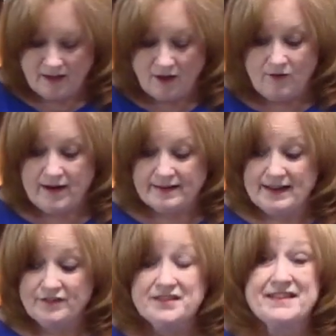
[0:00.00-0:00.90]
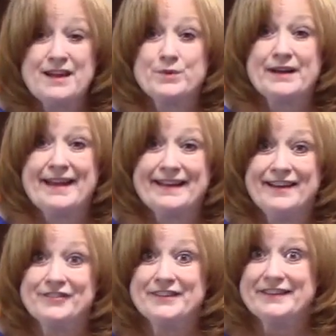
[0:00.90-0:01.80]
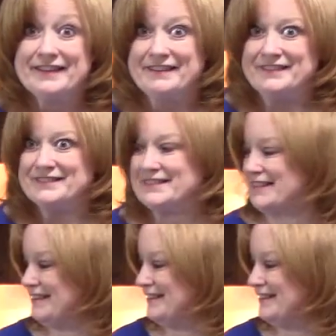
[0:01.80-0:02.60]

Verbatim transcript: Alright, now to that we're going to add everything else.